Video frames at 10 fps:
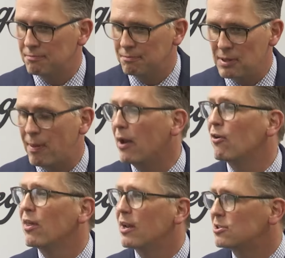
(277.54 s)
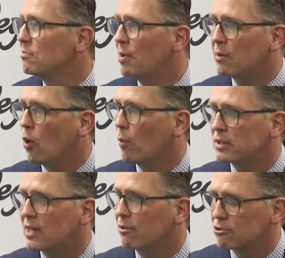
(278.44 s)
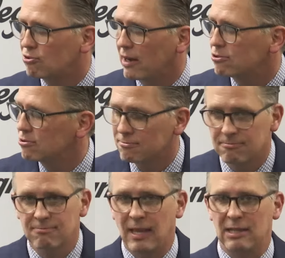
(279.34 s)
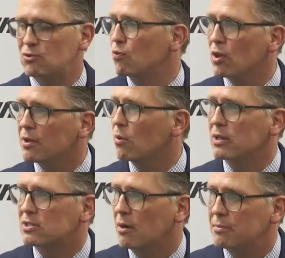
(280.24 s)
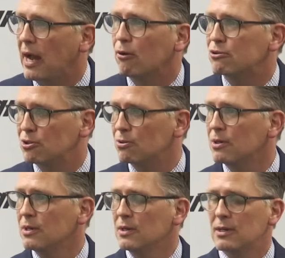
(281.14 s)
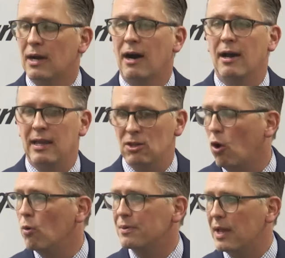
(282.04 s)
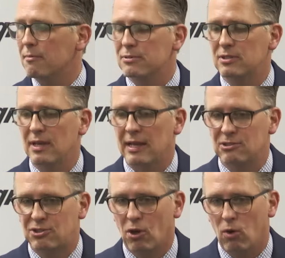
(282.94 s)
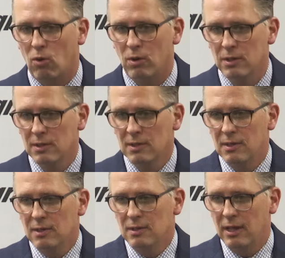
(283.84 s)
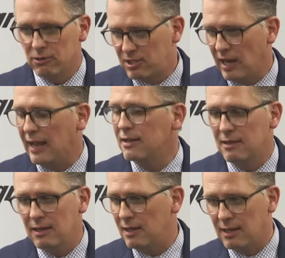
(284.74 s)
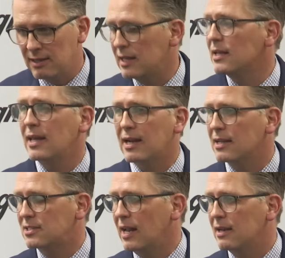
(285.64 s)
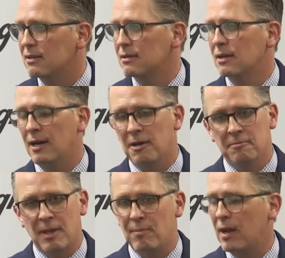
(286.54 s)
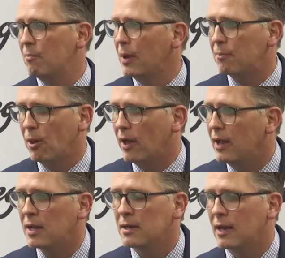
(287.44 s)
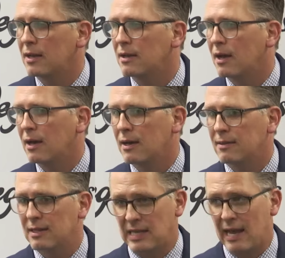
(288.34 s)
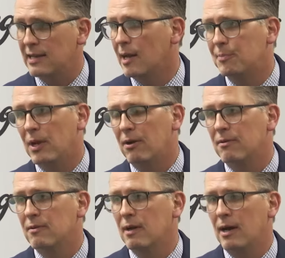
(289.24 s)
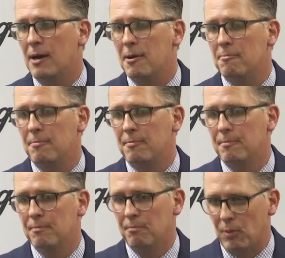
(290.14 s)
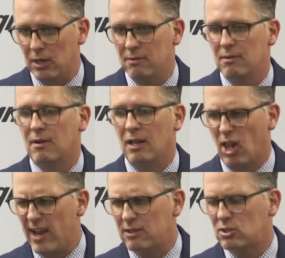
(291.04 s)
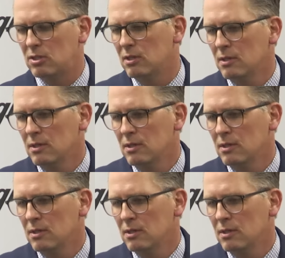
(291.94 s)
be better than us in big moments down the stretch. That's really what it's come down to uh, in the home games. And so you know, tonight, and they did that again tonight. Um, they made a big play and, and uh, they tied it up there. Um, but I liked,